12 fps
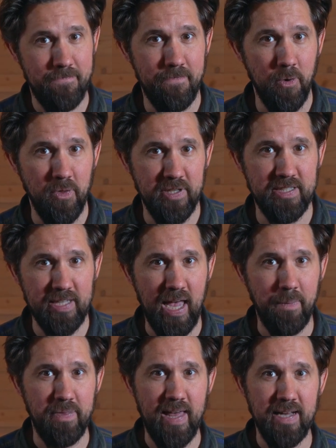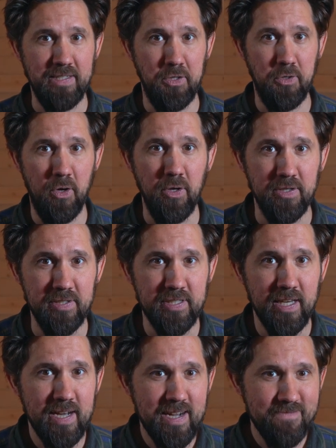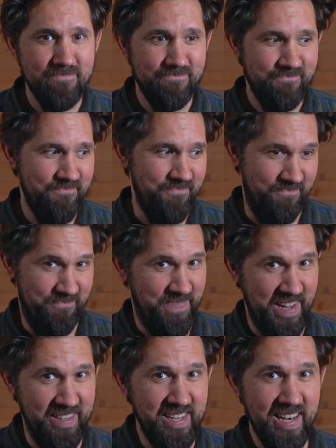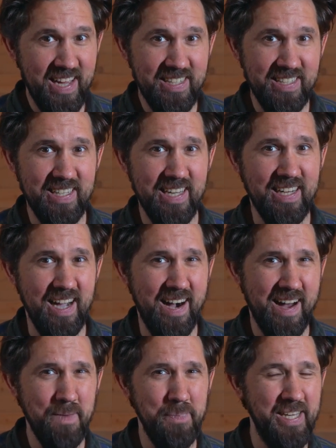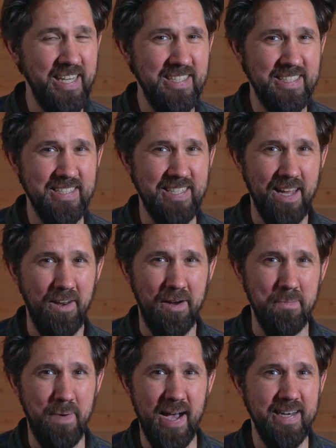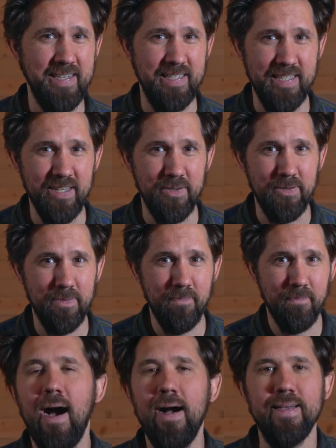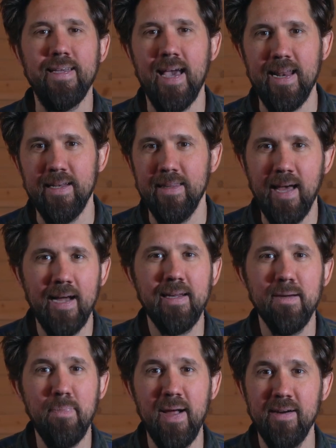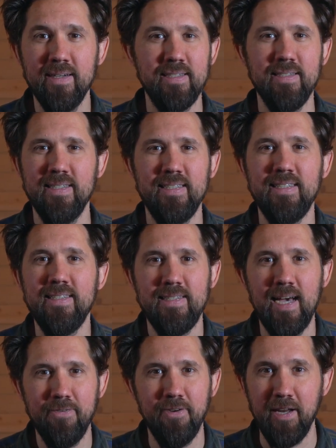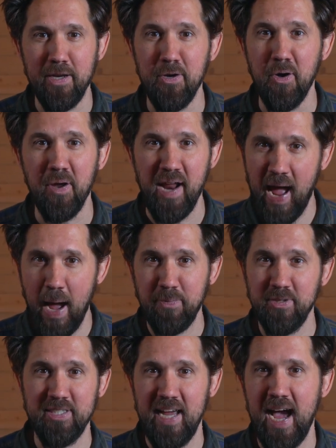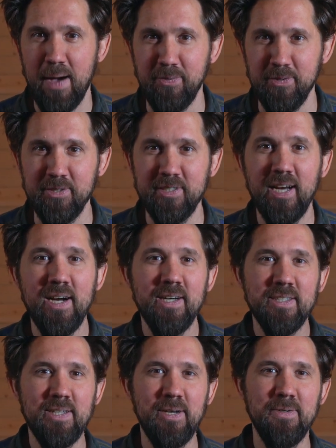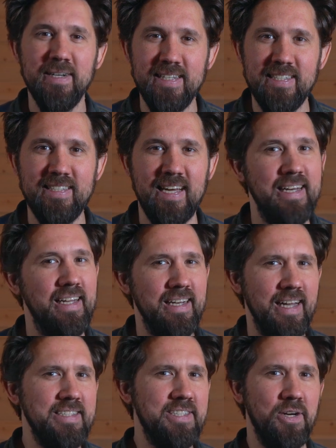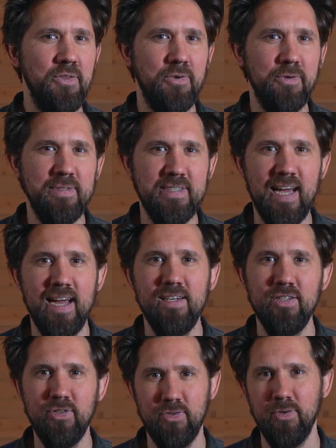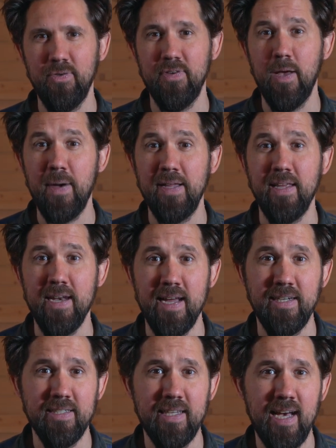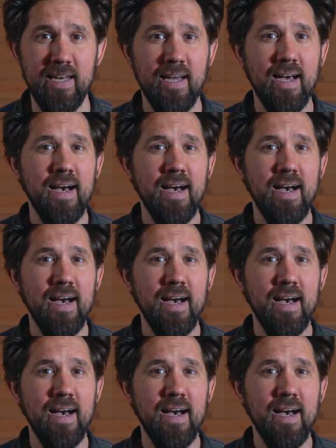for the same $1,000, then the Nature's Head kind of begins to sound like a bad deal. I get it, that comparison is definitely not apples to apples. So instead, let's go through 10 truths about the Nature's Head